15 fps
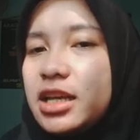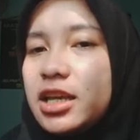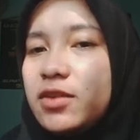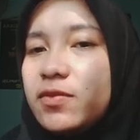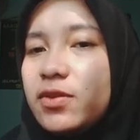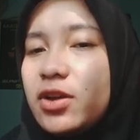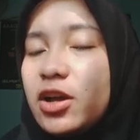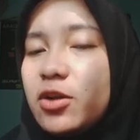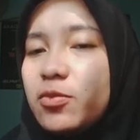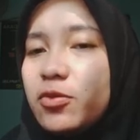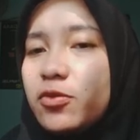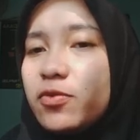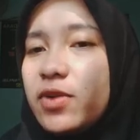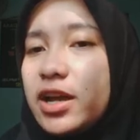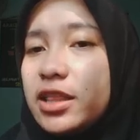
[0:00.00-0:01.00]
If you cannot
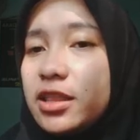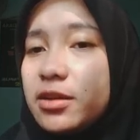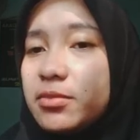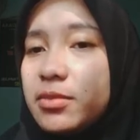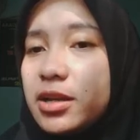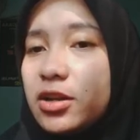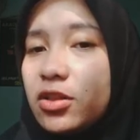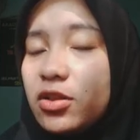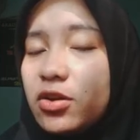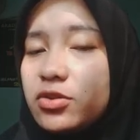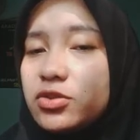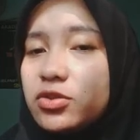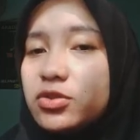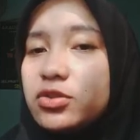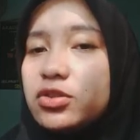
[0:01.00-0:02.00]
provide them in a
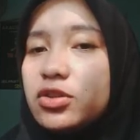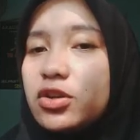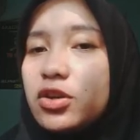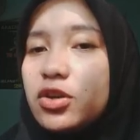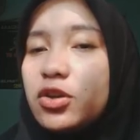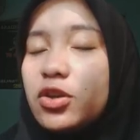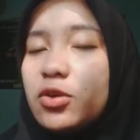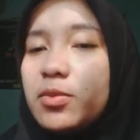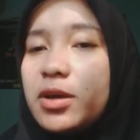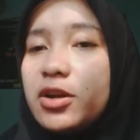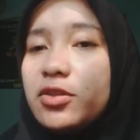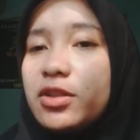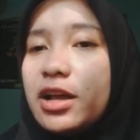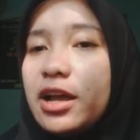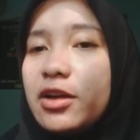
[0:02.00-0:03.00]
lawsuit, you may
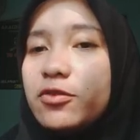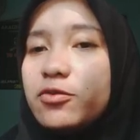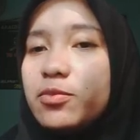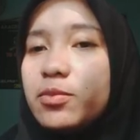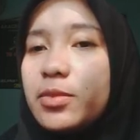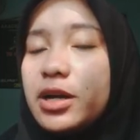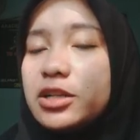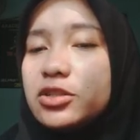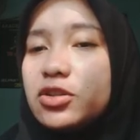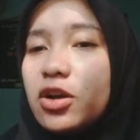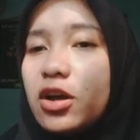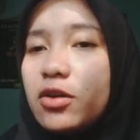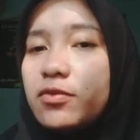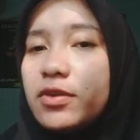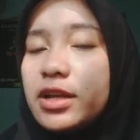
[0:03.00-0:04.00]
not have much
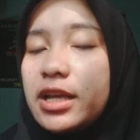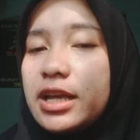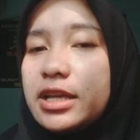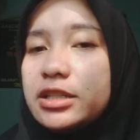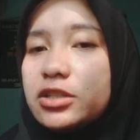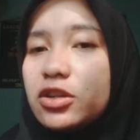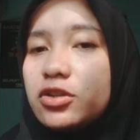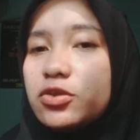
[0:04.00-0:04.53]
of a case.